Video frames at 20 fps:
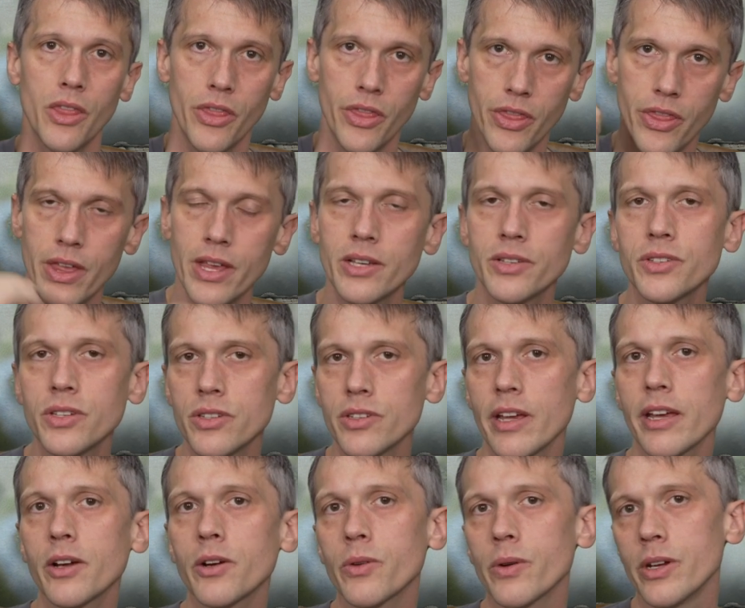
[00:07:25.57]
this is
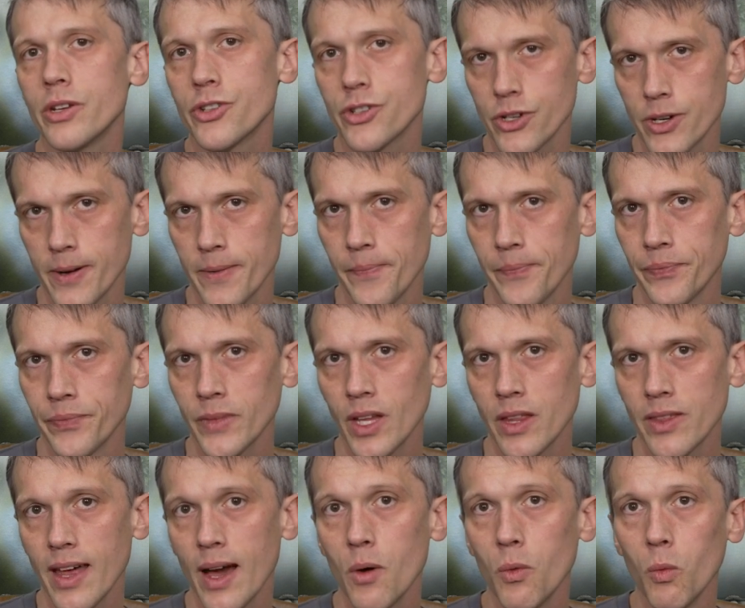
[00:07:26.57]
a creature
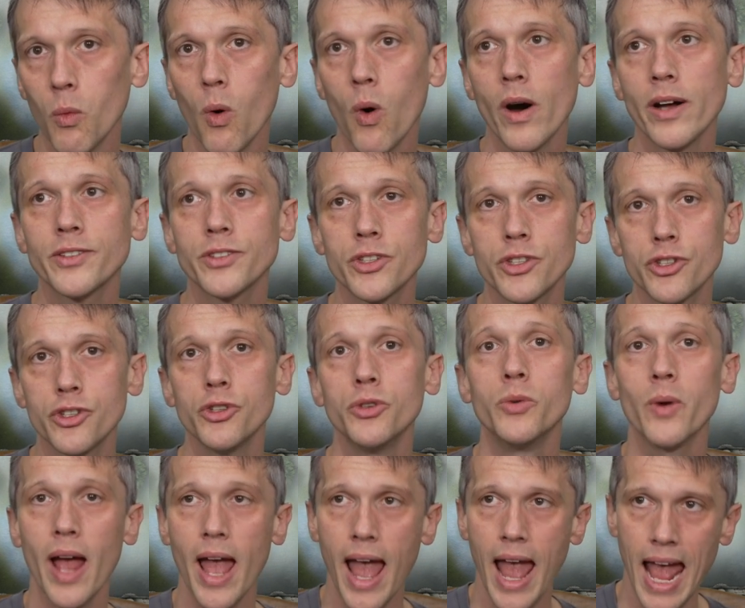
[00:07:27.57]
that wants
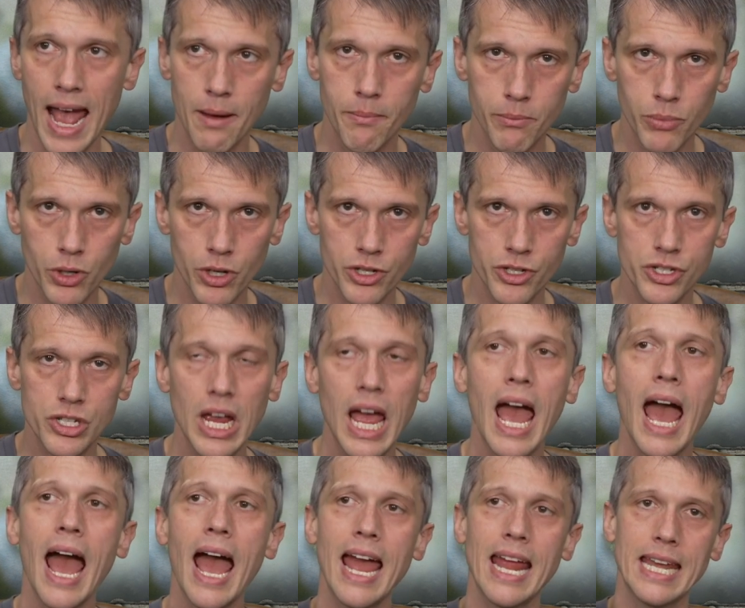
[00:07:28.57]
to ambush
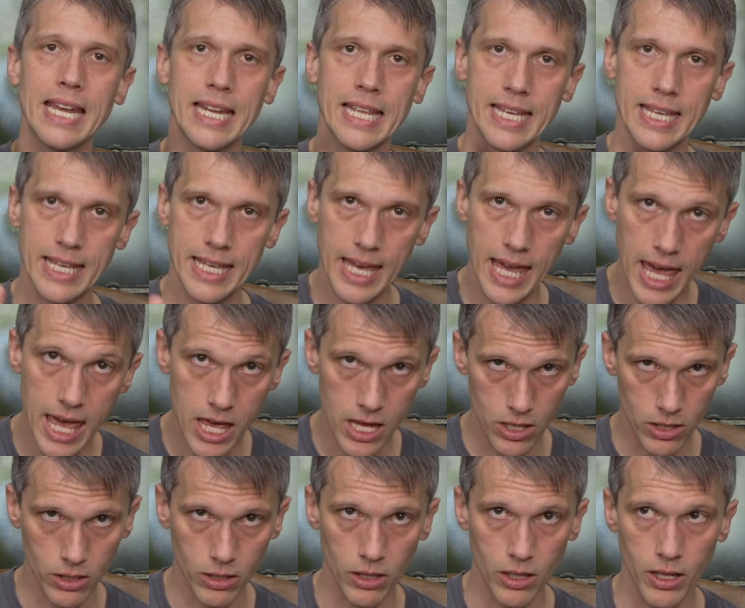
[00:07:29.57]
and
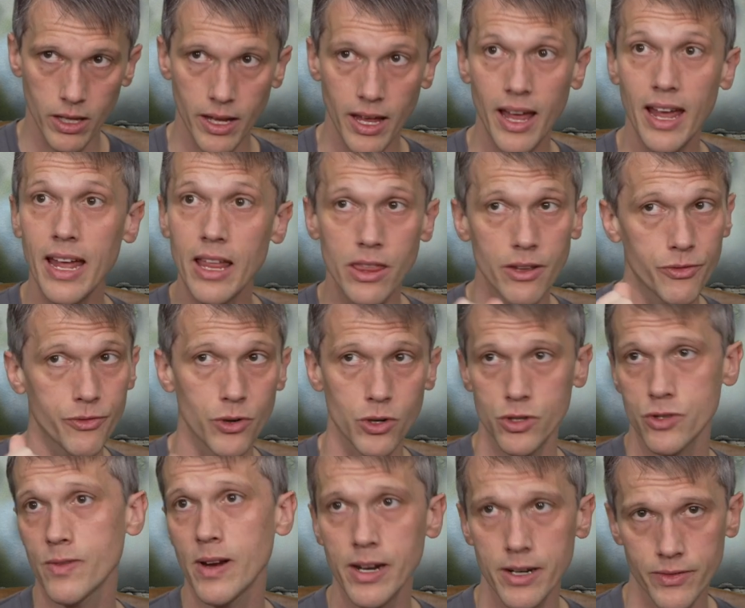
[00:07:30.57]
kill in the
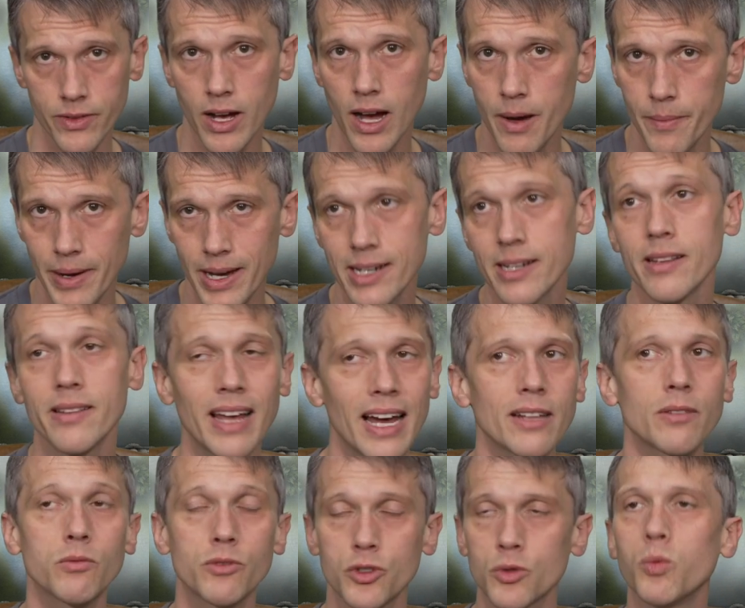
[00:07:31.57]
first round of combat.
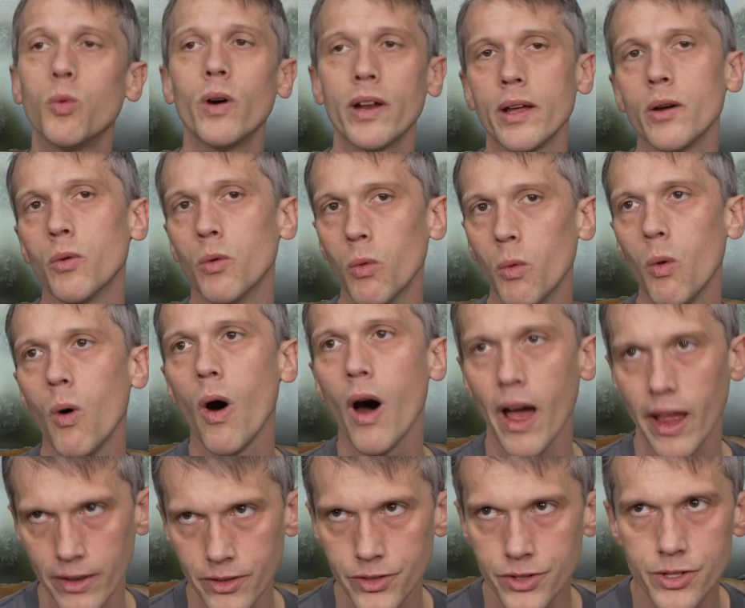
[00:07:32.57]
That's what it
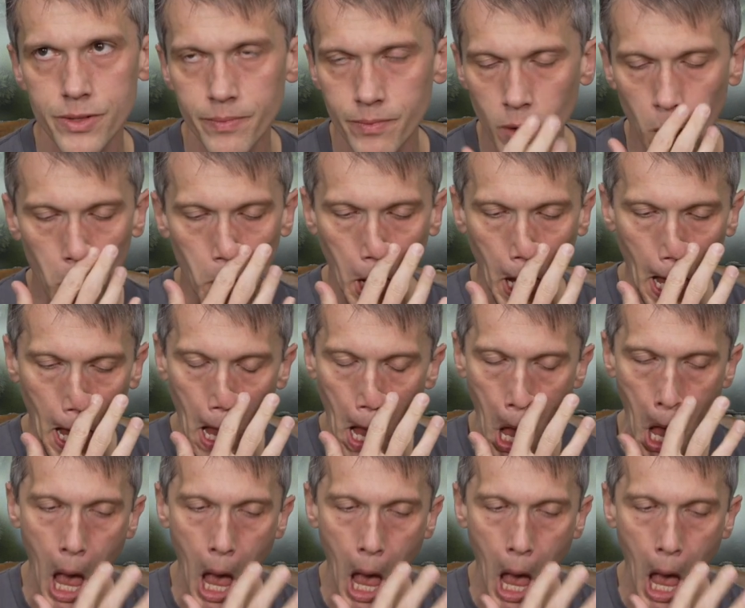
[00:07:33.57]
wants, okay?